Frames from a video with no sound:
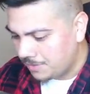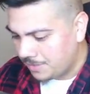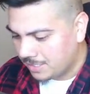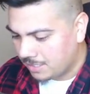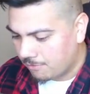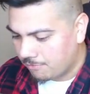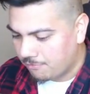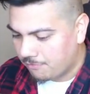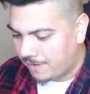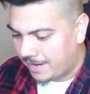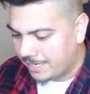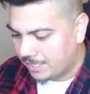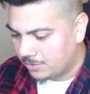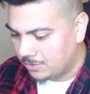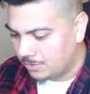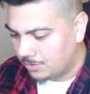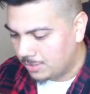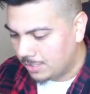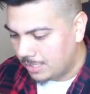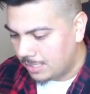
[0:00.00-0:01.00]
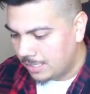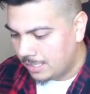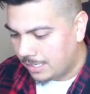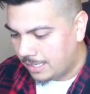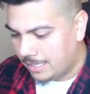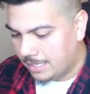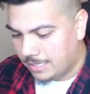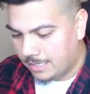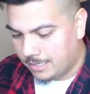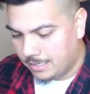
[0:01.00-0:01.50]
I think the final
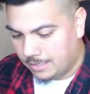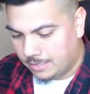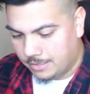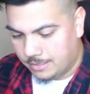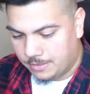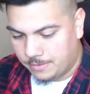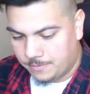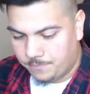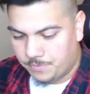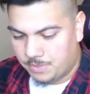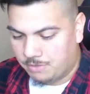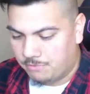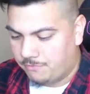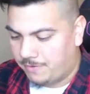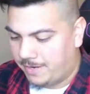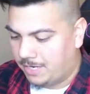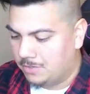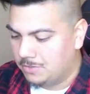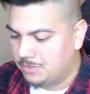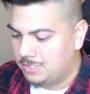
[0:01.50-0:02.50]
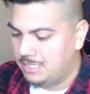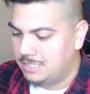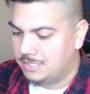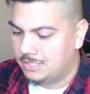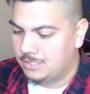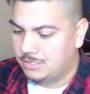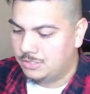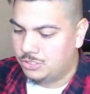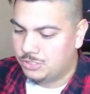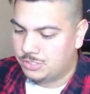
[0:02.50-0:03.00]
uh, the final
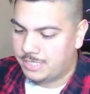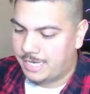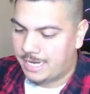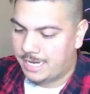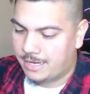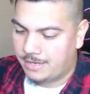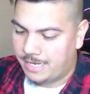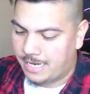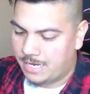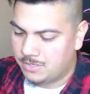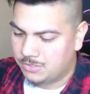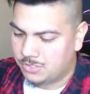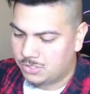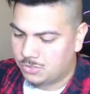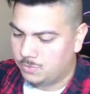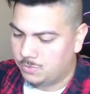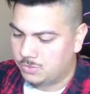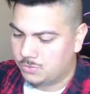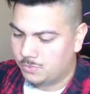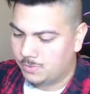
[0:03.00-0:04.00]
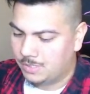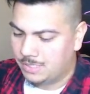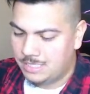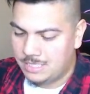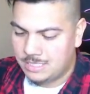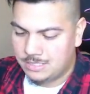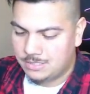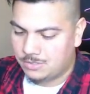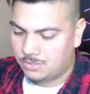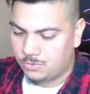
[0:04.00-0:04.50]
season just got announced or was
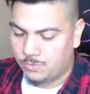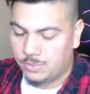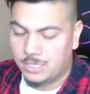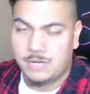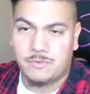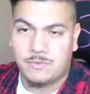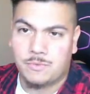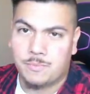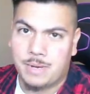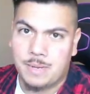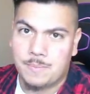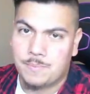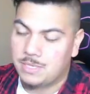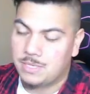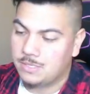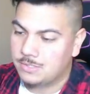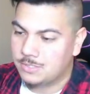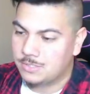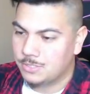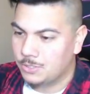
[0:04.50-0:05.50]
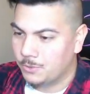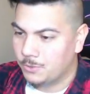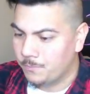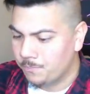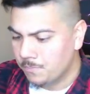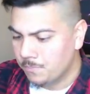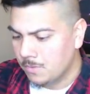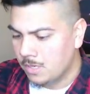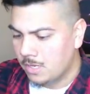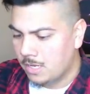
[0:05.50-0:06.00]
released or whatever it might be. So
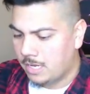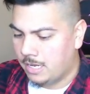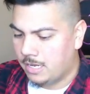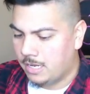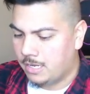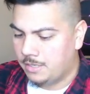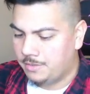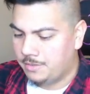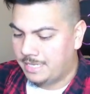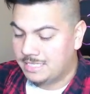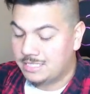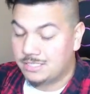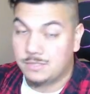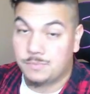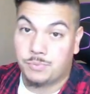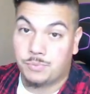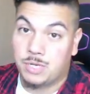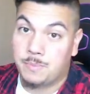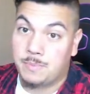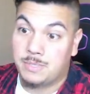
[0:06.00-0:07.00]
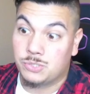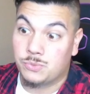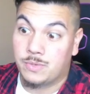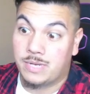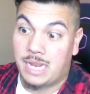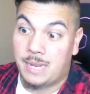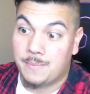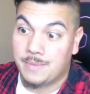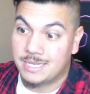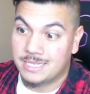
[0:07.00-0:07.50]
uh, that's pretty much what
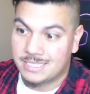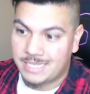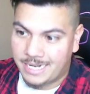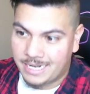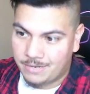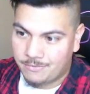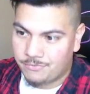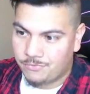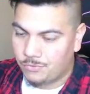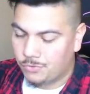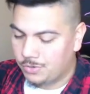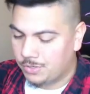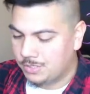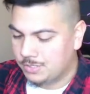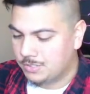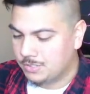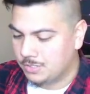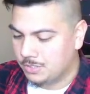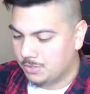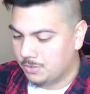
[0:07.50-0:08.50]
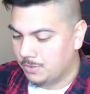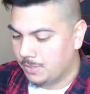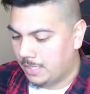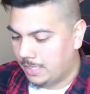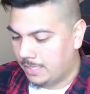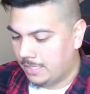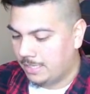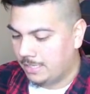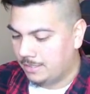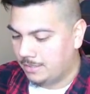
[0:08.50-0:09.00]
got me excited for it. So
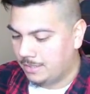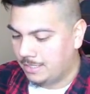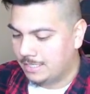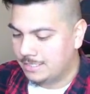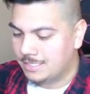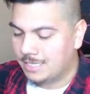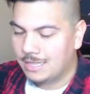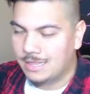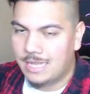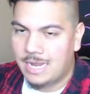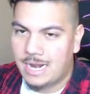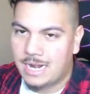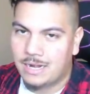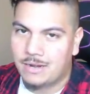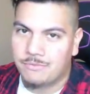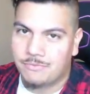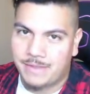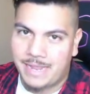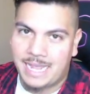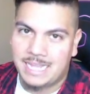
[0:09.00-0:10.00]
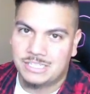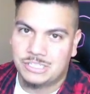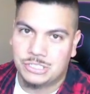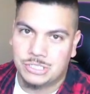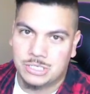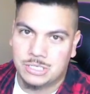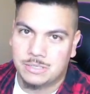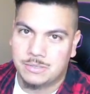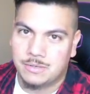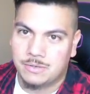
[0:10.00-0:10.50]
it, uh, it, there's a lot of
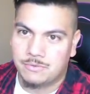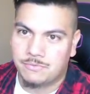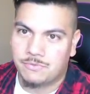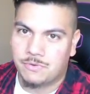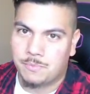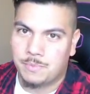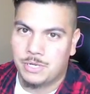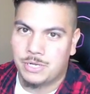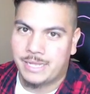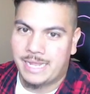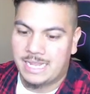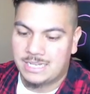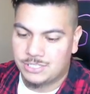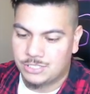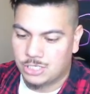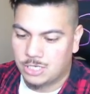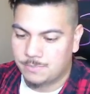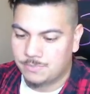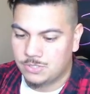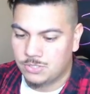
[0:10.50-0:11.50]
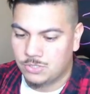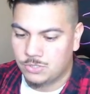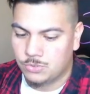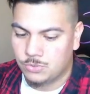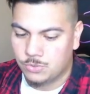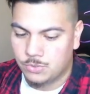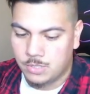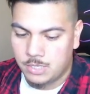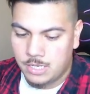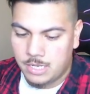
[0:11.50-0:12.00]
catching uh, for me to catching up to
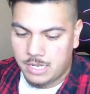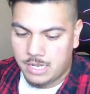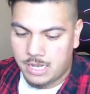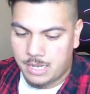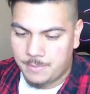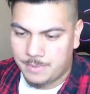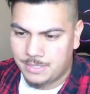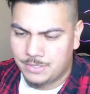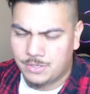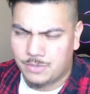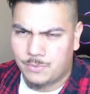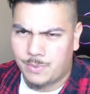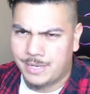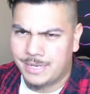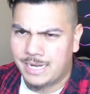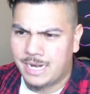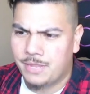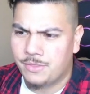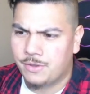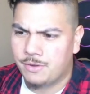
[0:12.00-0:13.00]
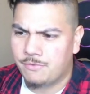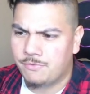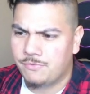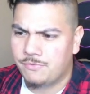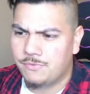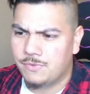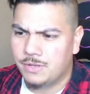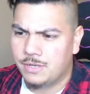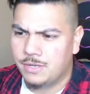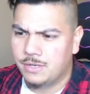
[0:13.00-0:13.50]
you. I mean that right now they're
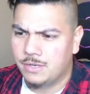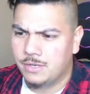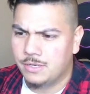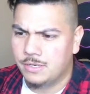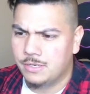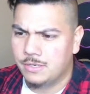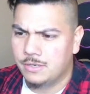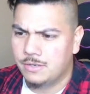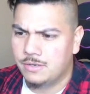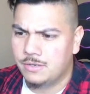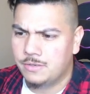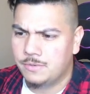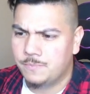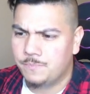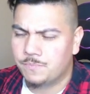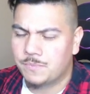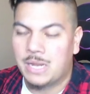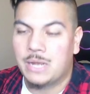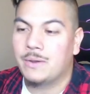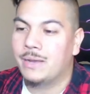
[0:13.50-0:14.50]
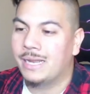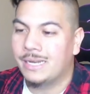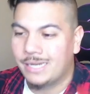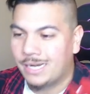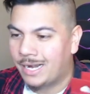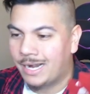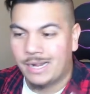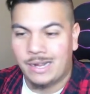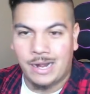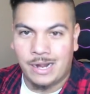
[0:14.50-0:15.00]
uh, oh, I,
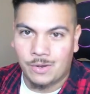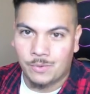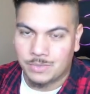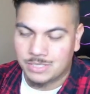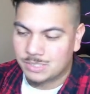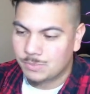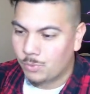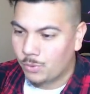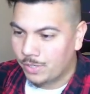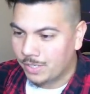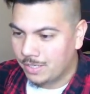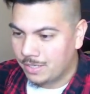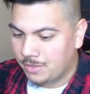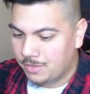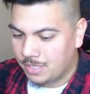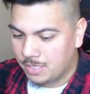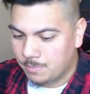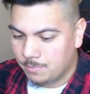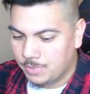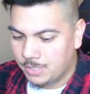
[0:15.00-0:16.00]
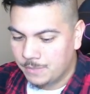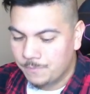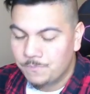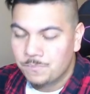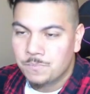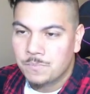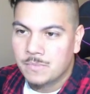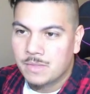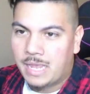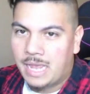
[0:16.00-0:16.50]
I, I don't want to spoil anything, but
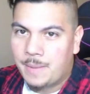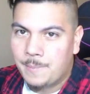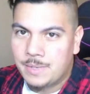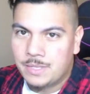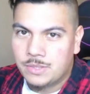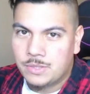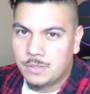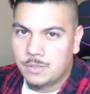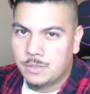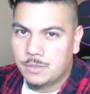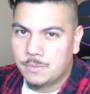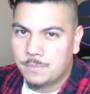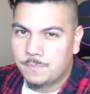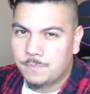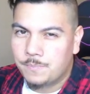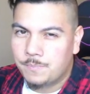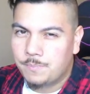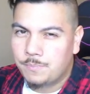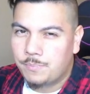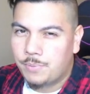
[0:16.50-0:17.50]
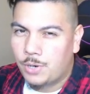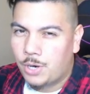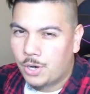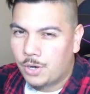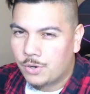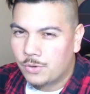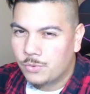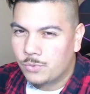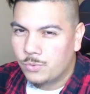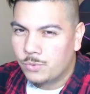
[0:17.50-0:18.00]
I'm in the
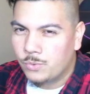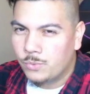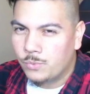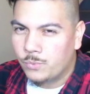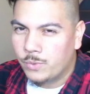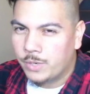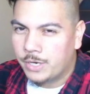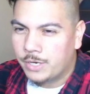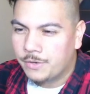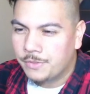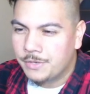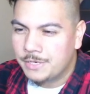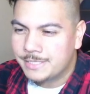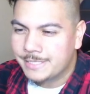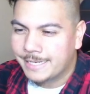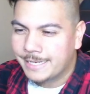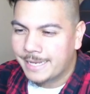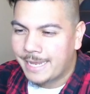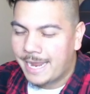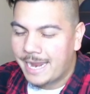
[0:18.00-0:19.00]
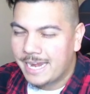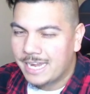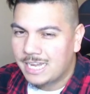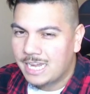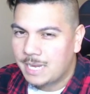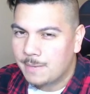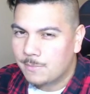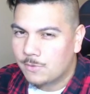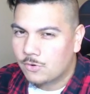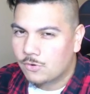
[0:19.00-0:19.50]
part where there's a guy
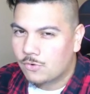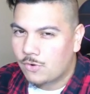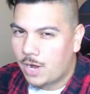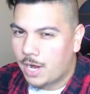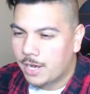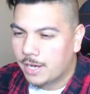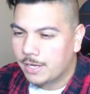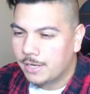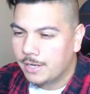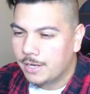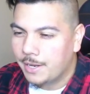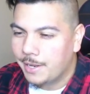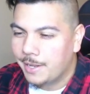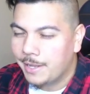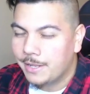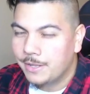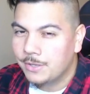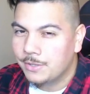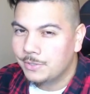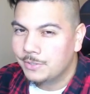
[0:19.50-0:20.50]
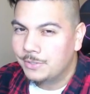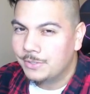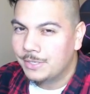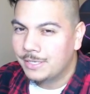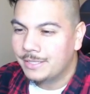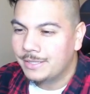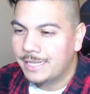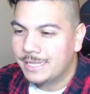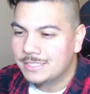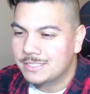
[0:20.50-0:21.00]
named Crocodile,
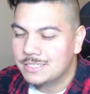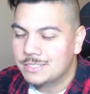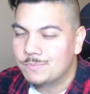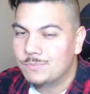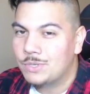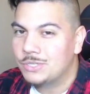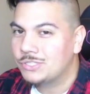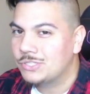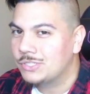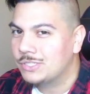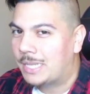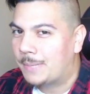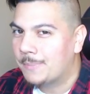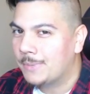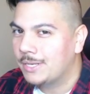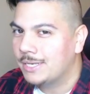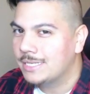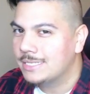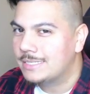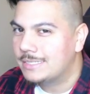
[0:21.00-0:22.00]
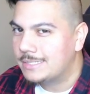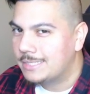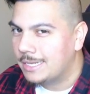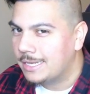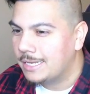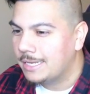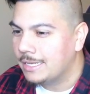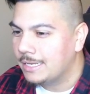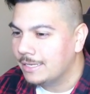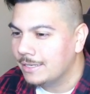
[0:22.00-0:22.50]
and that's as much as I'm gonna
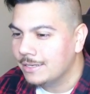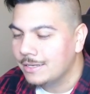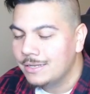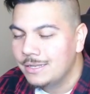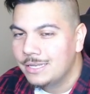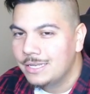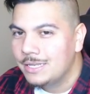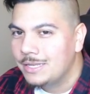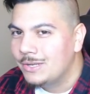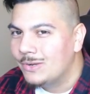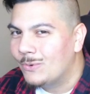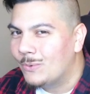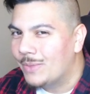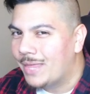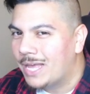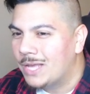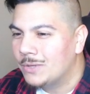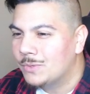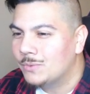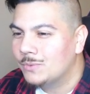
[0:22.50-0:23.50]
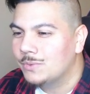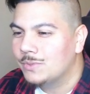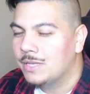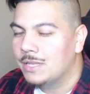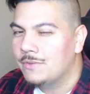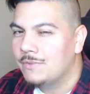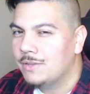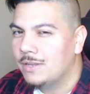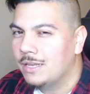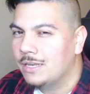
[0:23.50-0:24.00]
say without
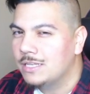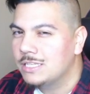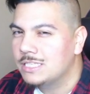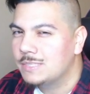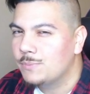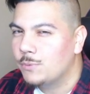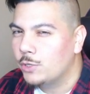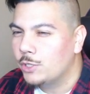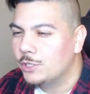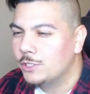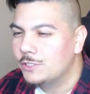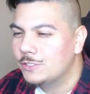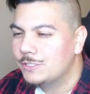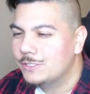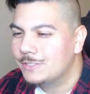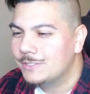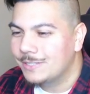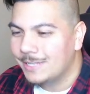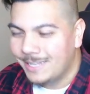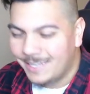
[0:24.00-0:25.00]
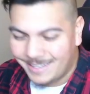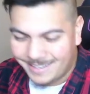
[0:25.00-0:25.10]
giving any spoilers.